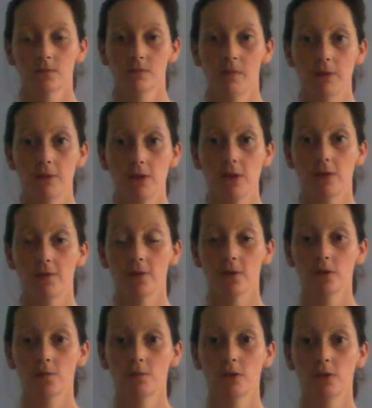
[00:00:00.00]
Maybe you can feel the
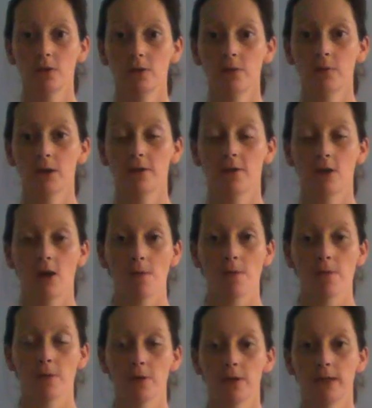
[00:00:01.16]
movement of your upper
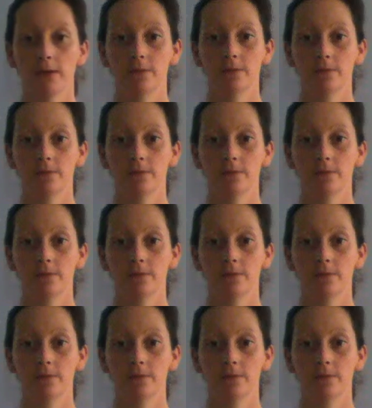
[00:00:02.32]
body.